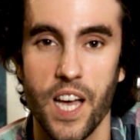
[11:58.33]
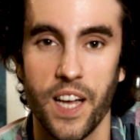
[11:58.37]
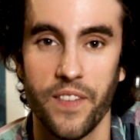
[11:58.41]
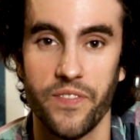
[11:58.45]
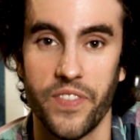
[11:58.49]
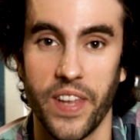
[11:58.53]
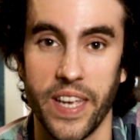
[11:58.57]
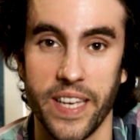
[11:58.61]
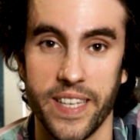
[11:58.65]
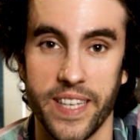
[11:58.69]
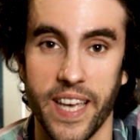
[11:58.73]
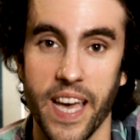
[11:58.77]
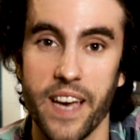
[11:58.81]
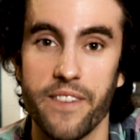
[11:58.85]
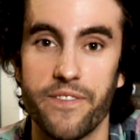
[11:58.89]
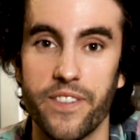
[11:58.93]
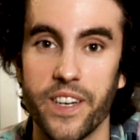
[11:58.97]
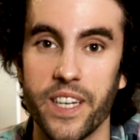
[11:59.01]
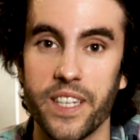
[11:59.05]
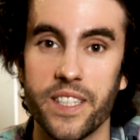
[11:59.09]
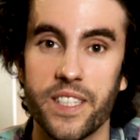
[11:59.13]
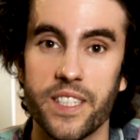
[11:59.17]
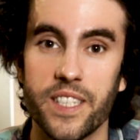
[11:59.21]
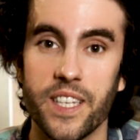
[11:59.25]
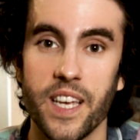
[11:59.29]
They give
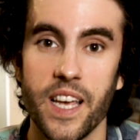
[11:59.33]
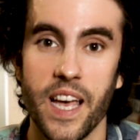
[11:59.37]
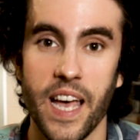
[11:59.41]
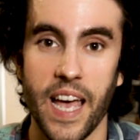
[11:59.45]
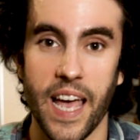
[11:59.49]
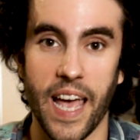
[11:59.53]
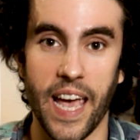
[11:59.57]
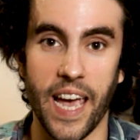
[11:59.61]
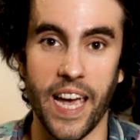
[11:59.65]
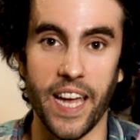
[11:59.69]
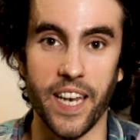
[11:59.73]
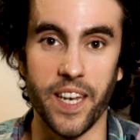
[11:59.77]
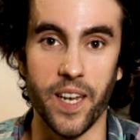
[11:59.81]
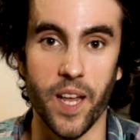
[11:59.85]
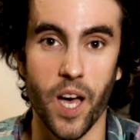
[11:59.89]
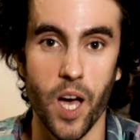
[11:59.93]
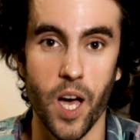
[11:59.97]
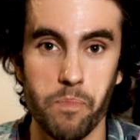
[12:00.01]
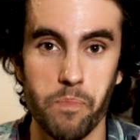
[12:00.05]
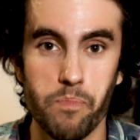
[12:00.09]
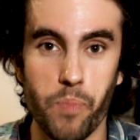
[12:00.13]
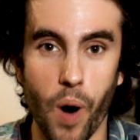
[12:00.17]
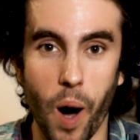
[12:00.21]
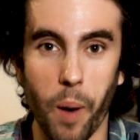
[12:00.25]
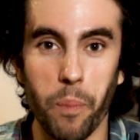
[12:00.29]
it in
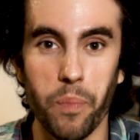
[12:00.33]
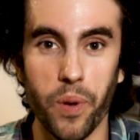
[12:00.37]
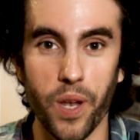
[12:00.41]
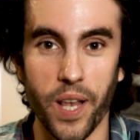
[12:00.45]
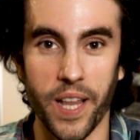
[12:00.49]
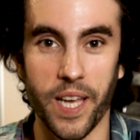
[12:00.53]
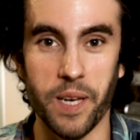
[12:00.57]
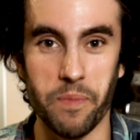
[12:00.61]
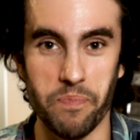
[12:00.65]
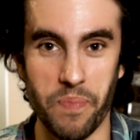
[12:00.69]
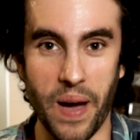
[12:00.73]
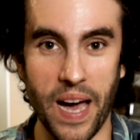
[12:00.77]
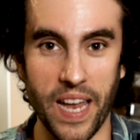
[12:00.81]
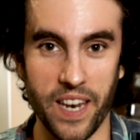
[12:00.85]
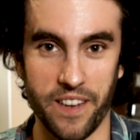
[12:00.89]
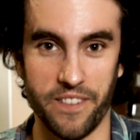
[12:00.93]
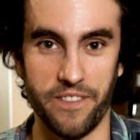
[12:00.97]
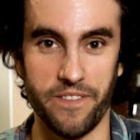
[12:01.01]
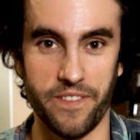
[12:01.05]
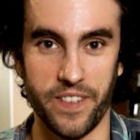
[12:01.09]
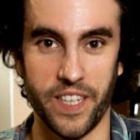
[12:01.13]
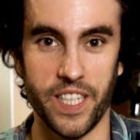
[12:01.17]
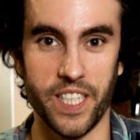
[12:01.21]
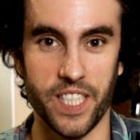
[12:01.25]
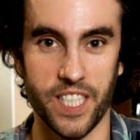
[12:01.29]
public
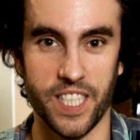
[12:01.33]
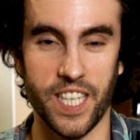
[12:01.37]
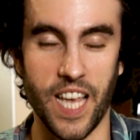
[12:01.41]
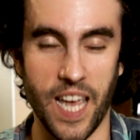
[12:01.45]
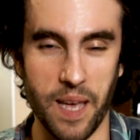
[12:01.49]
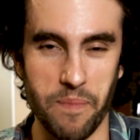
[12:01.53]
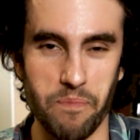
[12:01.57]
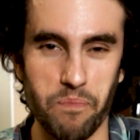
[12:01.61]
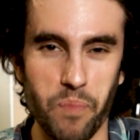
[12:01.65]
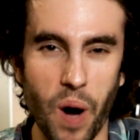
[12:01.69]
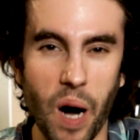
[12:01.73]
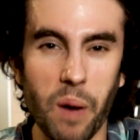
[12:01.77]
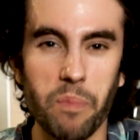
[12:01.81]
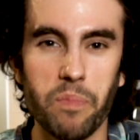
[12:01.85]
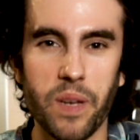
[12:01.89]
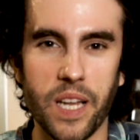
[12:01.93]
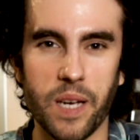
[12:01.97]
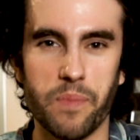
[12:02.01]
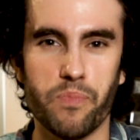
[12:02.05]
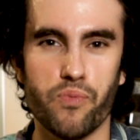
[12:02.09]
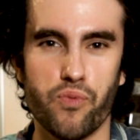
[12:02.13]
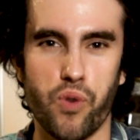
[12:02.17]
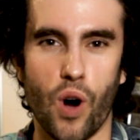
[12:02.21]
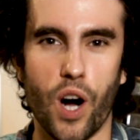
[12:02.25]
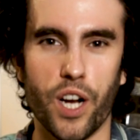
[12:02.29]
benefits, in
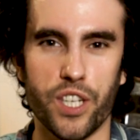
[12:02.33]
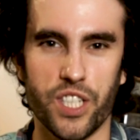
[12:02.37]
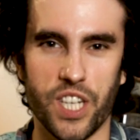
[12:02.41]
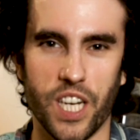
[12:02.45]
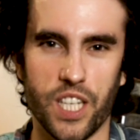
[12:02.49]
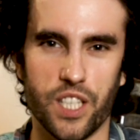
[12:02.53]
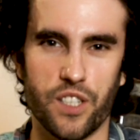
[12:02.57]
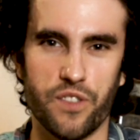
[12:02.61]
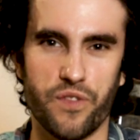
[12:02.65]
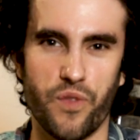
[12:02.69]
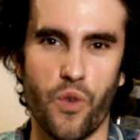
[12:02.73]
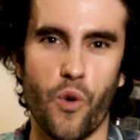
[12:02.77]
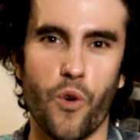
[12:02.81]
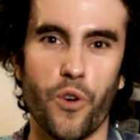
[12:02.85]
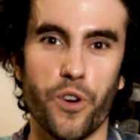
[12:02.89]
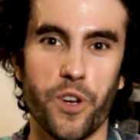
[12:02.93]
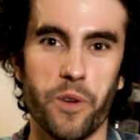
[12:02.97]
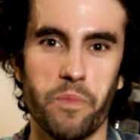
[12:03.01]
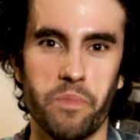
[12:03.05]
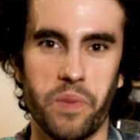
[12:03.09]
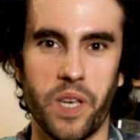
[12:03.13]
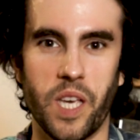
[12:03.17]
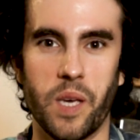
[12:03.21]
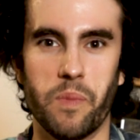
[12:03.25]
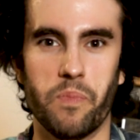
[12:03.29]
public projects for the
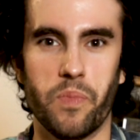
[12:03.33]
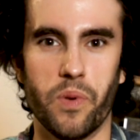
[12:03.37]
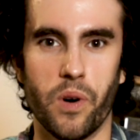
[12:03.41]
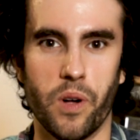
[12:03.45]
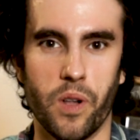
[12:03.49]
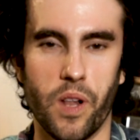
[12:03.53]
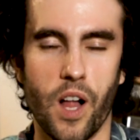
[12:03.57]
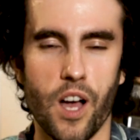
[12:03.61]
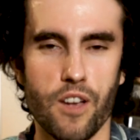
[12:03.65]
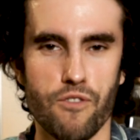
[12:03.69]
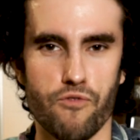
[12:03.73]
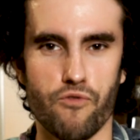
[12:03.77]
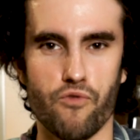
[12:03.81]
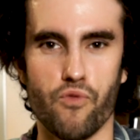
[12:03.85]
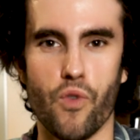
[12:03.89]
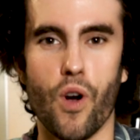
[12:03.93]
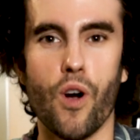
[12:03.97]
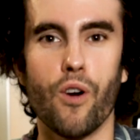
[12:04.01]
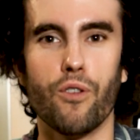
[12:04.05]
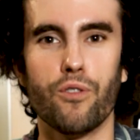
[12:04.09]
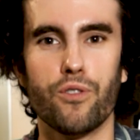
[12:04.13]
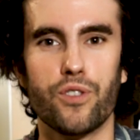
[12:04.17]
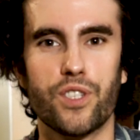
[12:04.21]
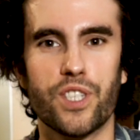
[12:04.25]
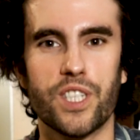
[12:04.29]
people,
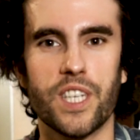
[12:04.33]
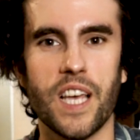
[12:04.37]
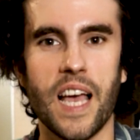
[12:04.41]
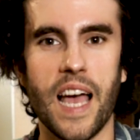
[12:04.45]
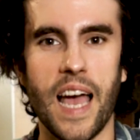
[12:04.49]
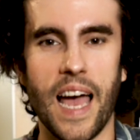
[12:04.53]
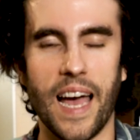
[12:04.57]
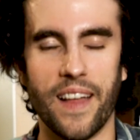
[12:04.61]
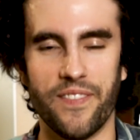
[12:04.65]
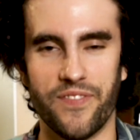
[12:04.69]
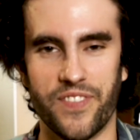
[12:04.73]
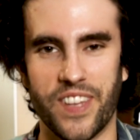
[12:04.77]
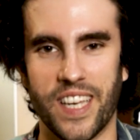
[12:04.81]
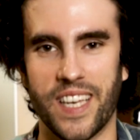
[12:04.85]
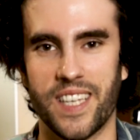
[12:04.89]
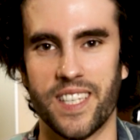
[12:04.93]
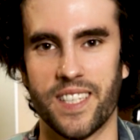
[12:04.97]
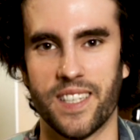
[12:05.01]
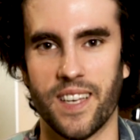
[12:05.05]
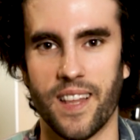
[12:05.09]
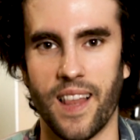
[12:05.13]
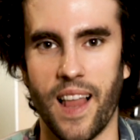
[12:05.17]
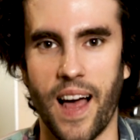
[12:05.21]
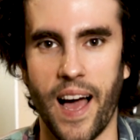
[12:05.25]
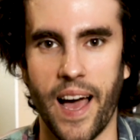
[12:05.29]
roads and things
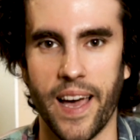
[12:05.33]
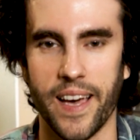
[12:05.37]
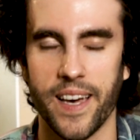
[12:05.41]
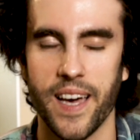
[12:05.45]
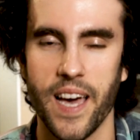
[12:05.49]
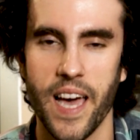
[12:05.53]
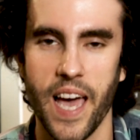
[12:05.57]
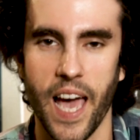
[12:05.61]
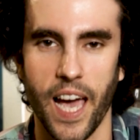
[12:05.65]
alike.